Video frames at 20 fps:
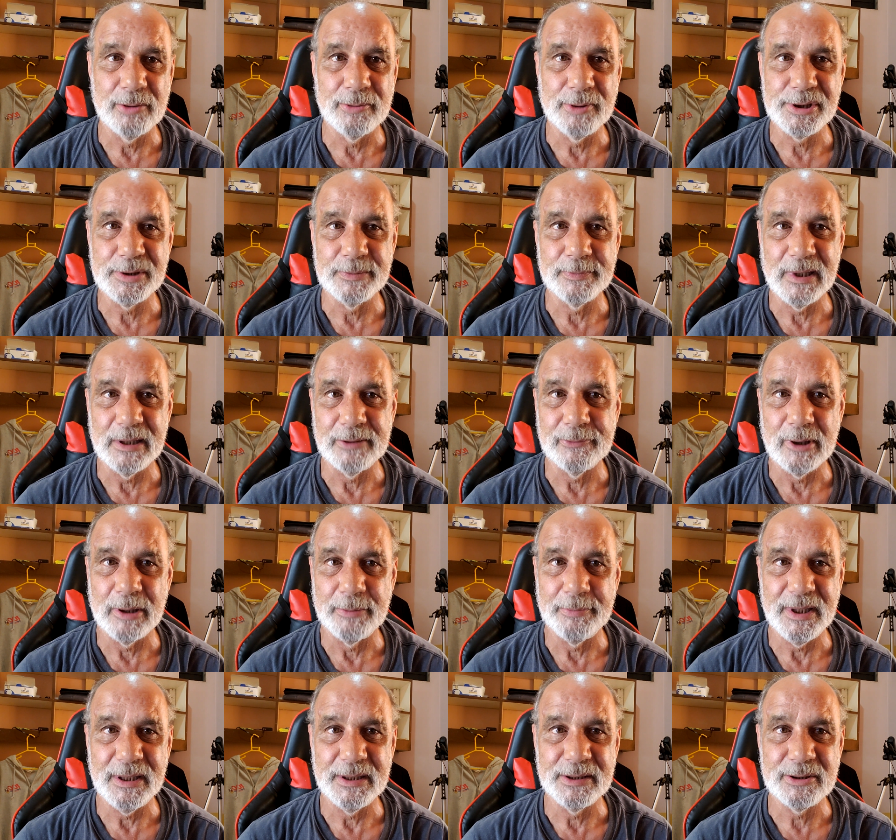what you might
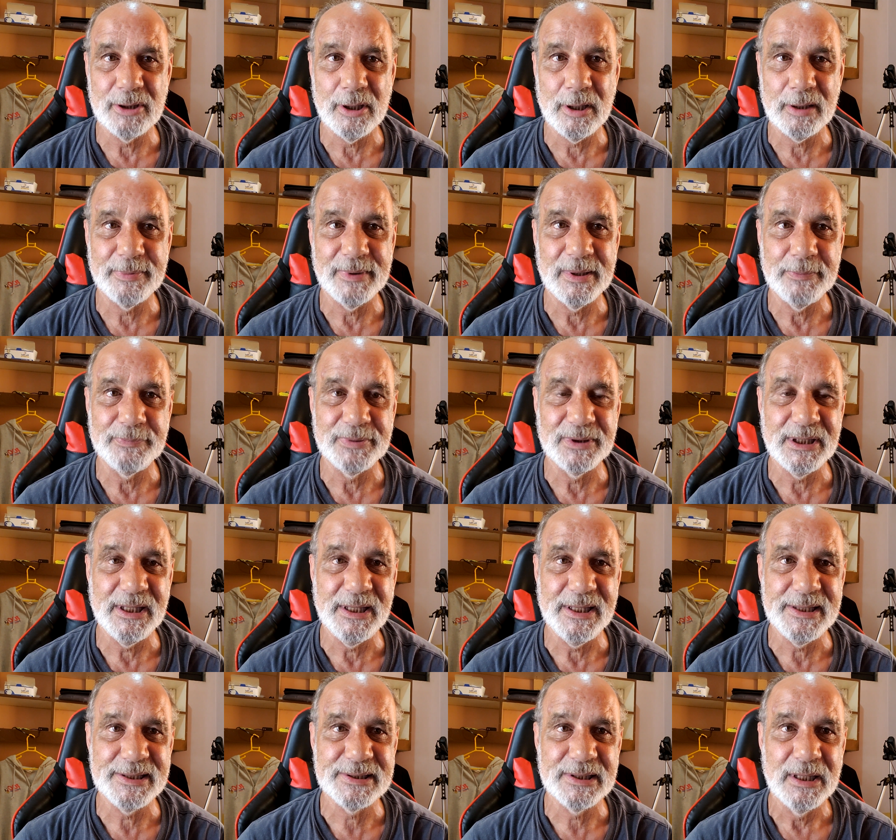want me to talk about,
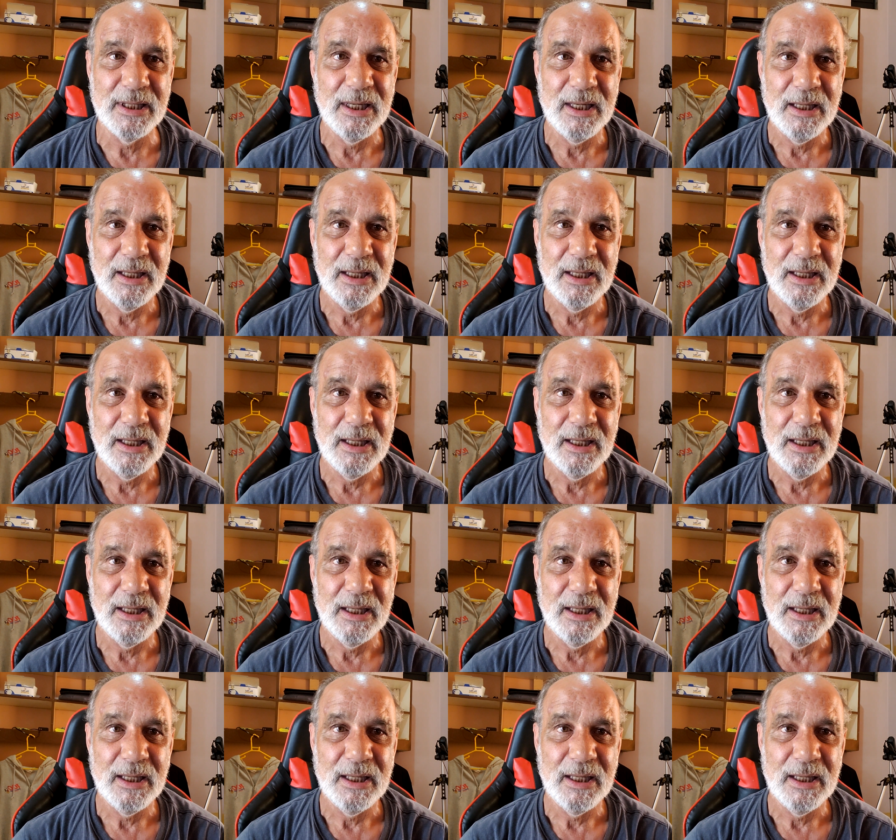please.